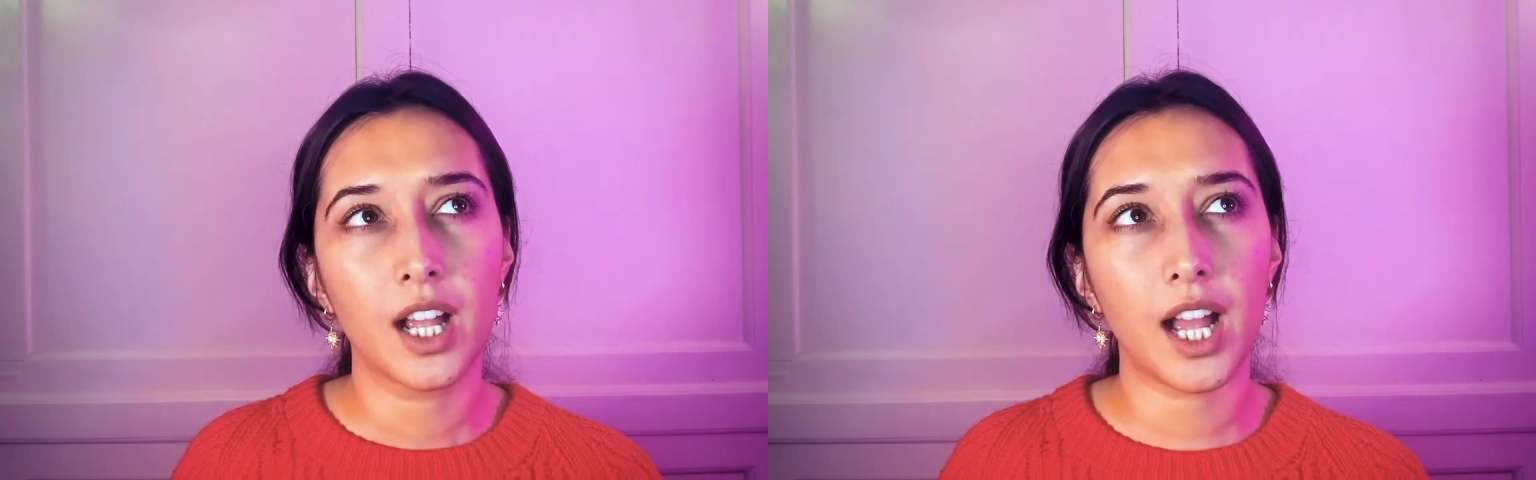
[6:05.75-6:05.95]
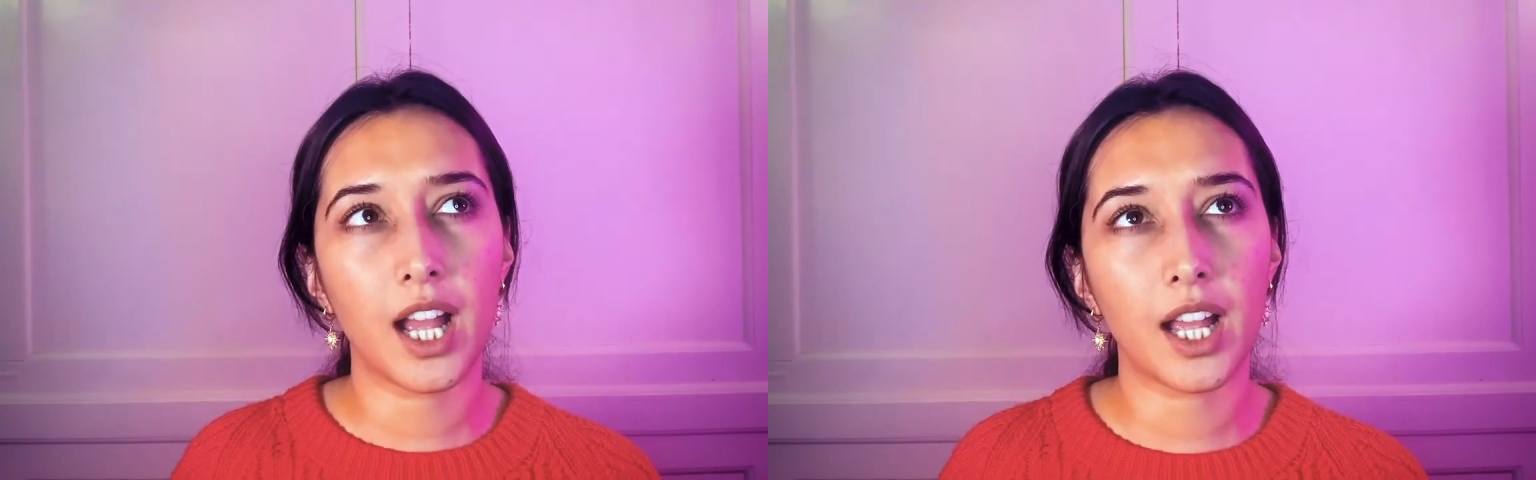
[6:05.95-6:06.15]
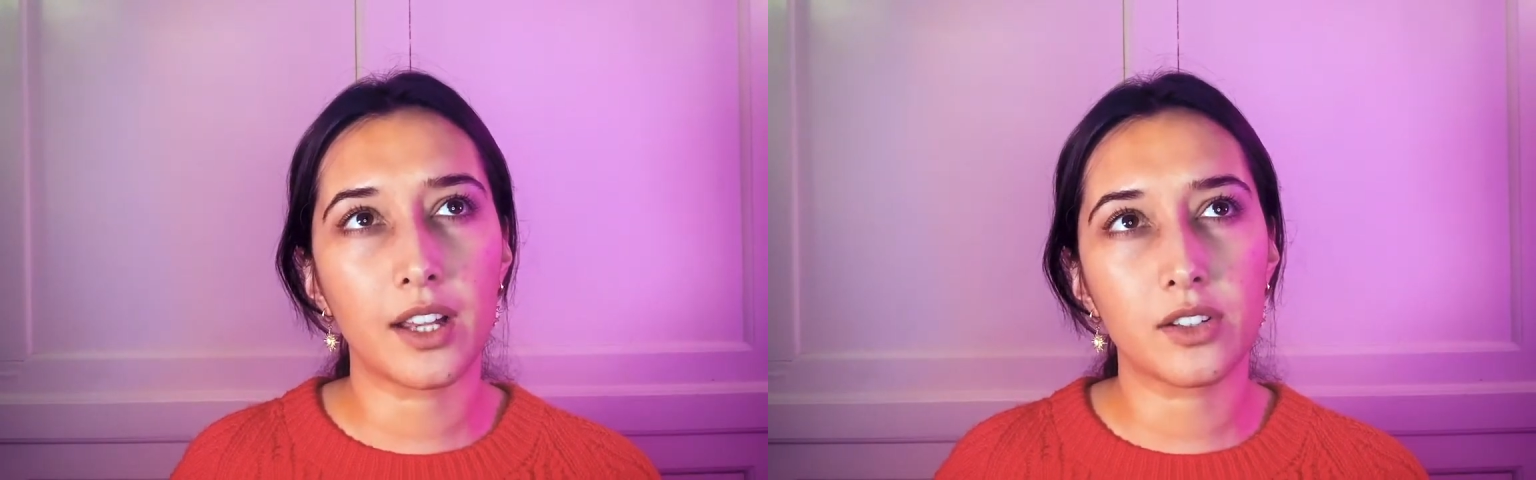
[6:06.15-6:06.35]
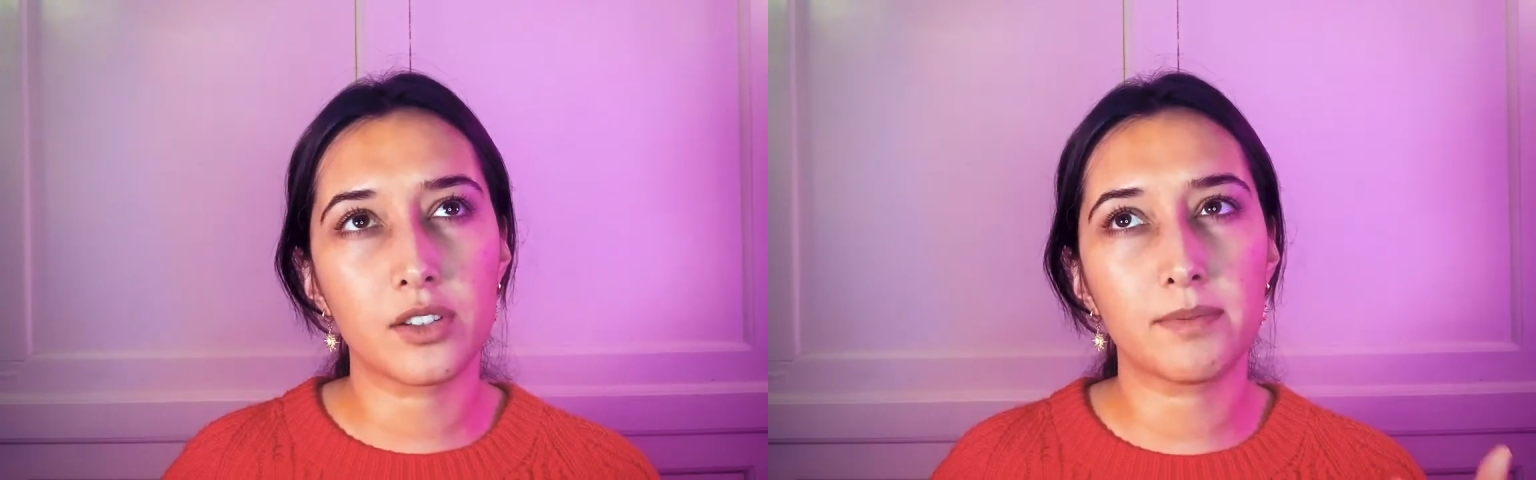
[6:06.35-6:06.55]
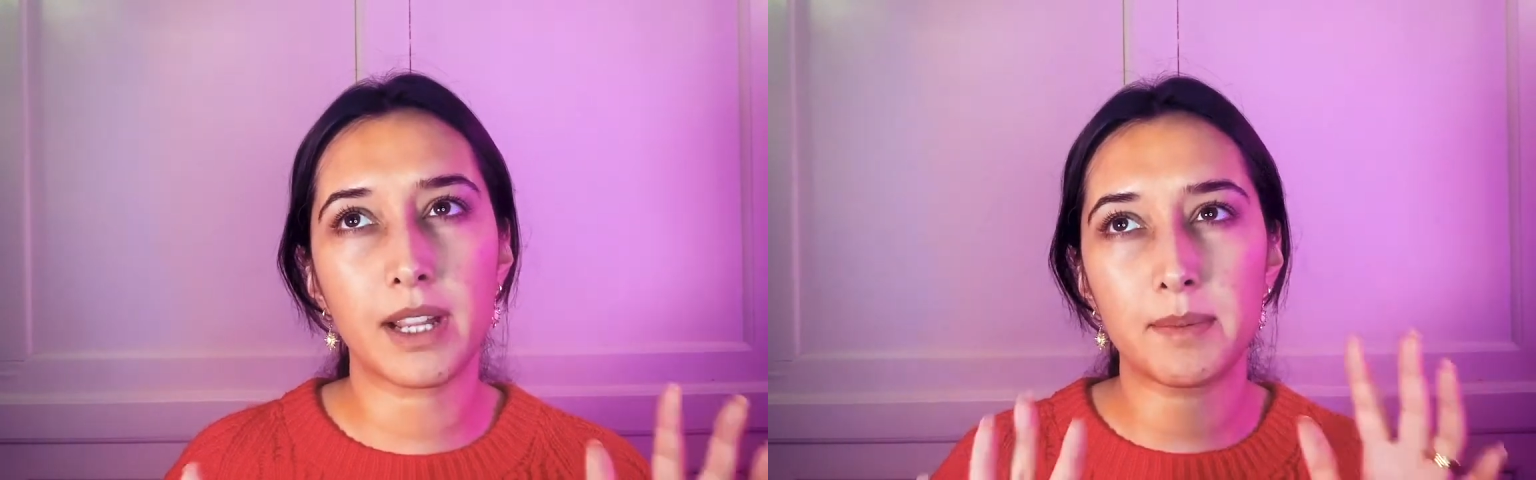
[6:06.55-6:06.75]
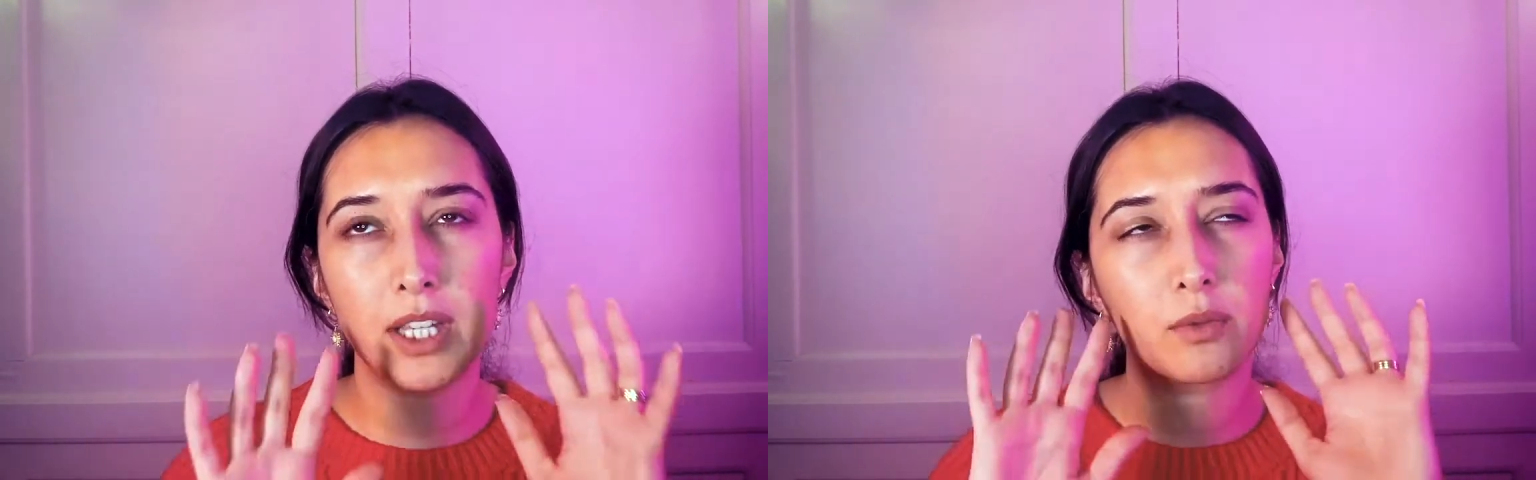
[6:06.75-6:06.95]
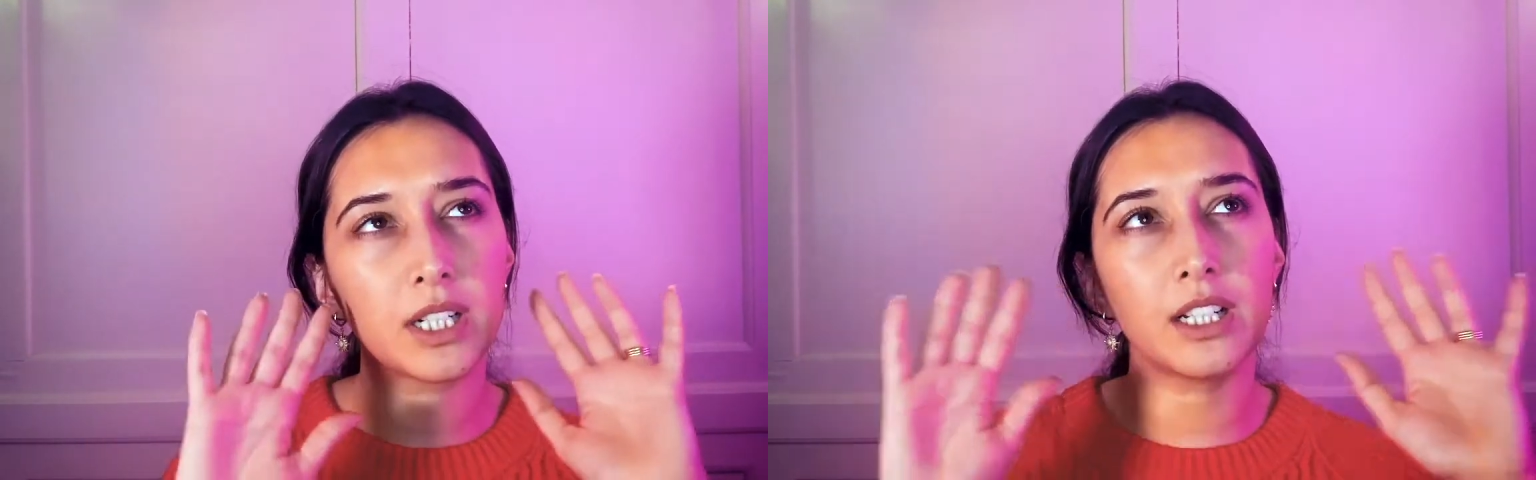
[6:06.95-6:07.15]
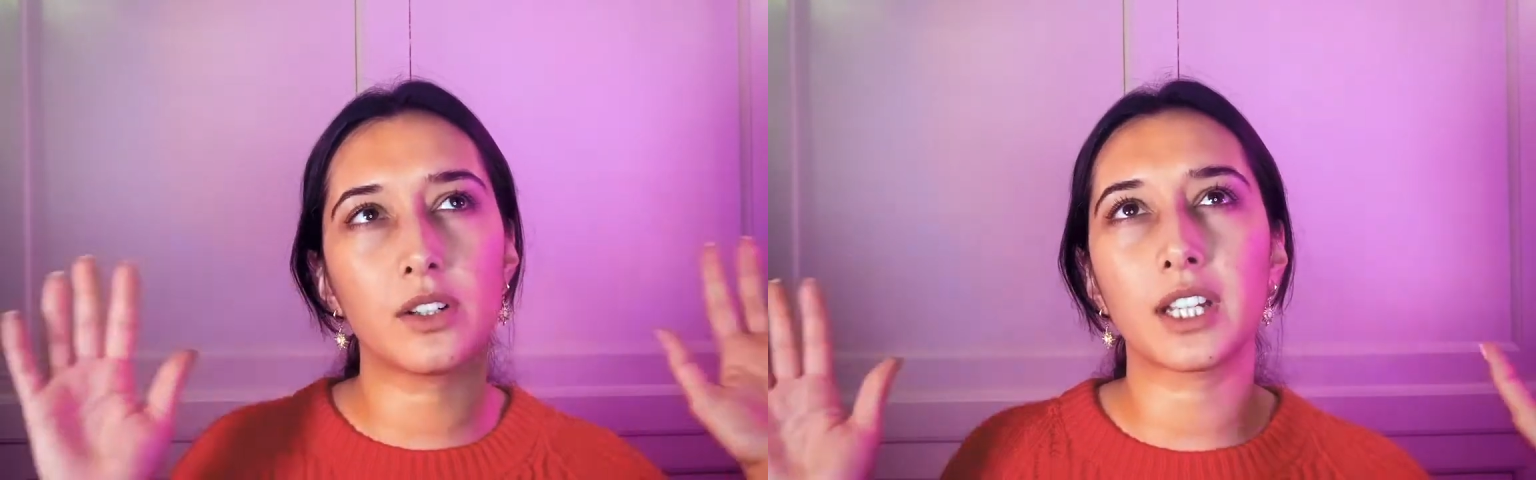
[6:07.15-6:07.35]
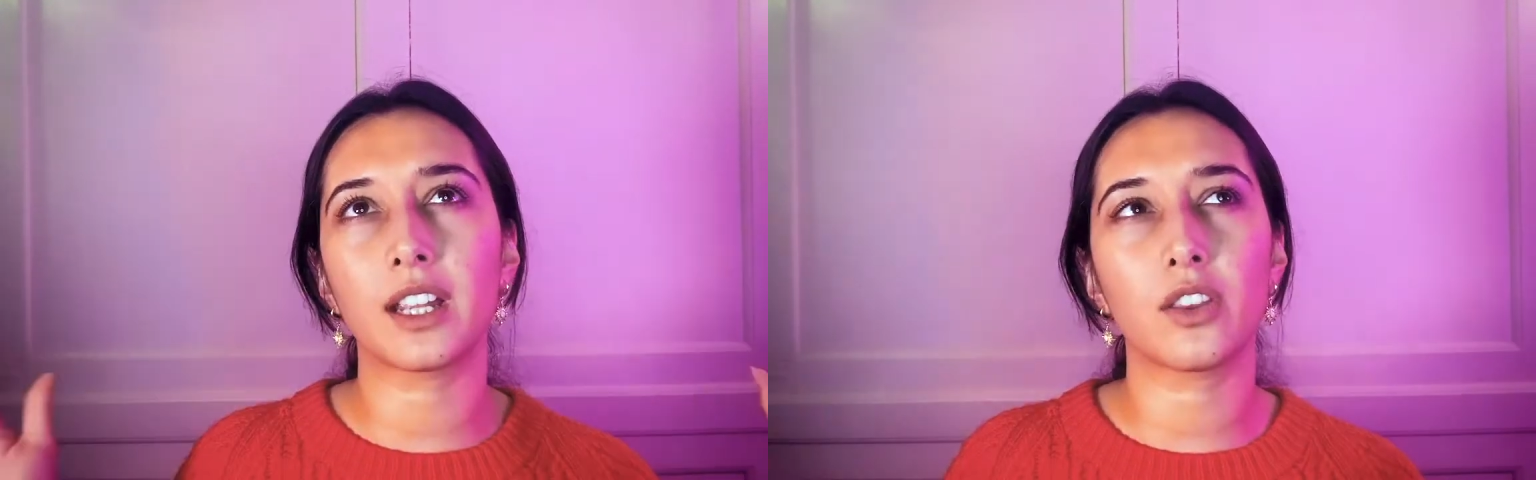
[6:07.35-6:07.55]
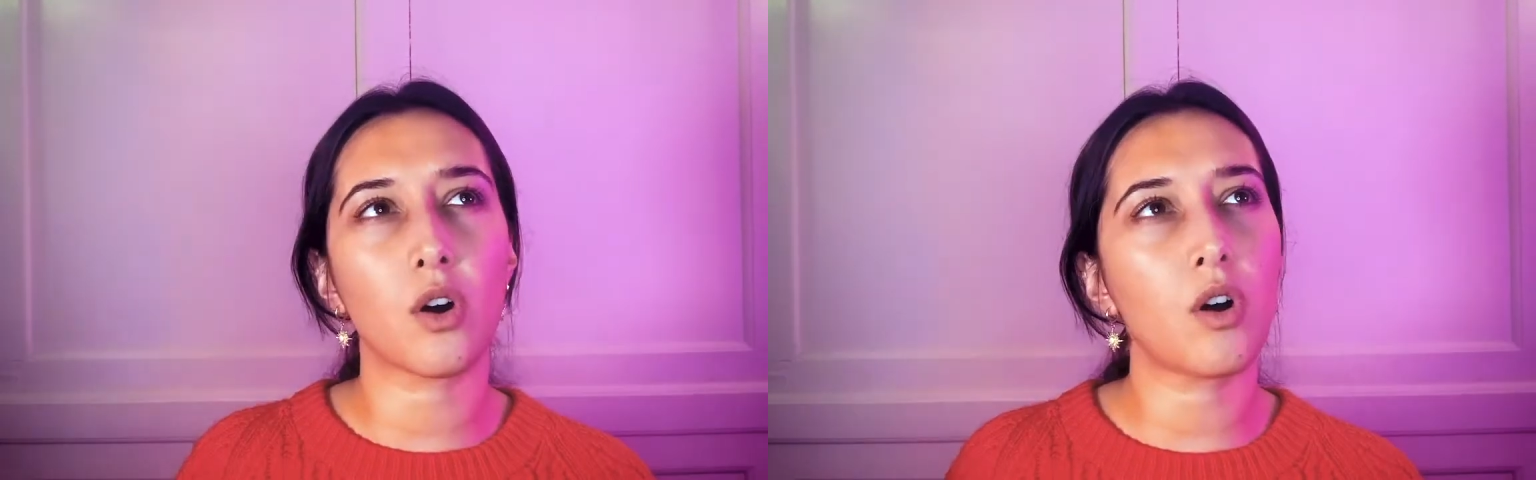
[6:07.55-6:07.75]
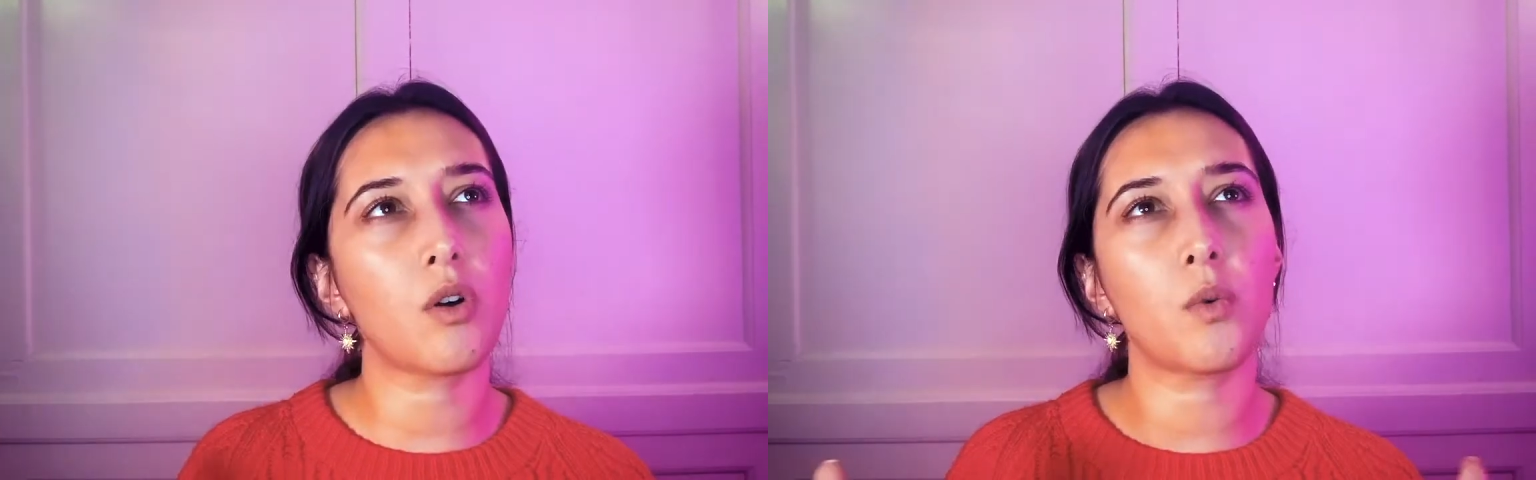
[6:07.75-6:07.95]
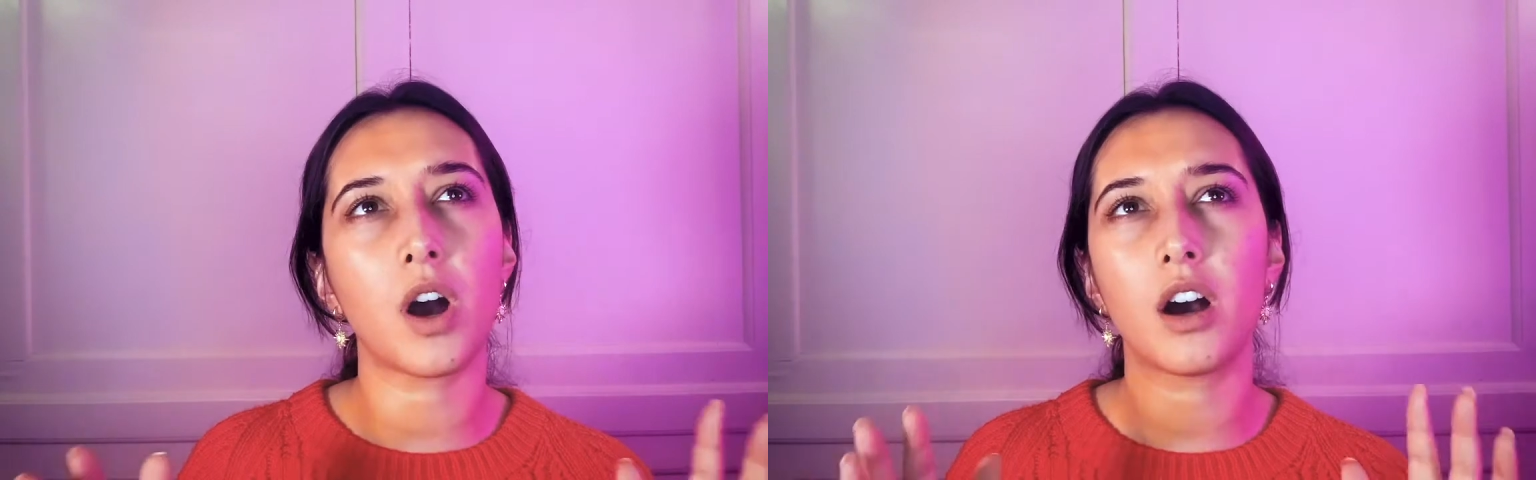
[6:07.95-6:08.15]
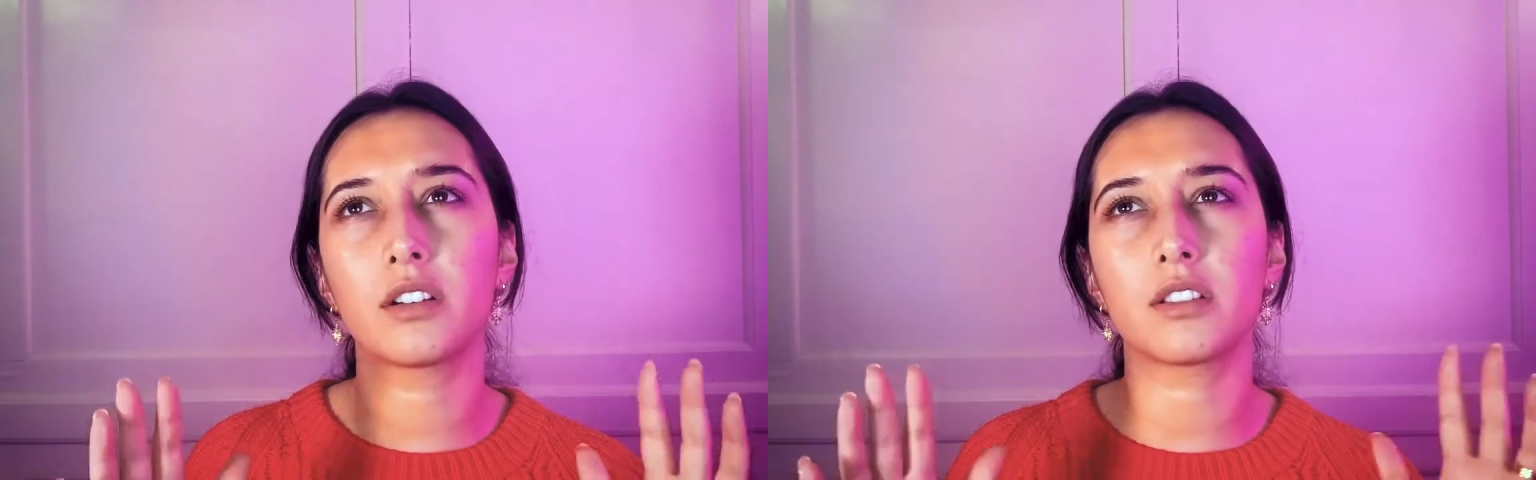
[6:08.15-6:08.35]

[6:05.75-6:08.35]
and maybe they're really looking at the whole world,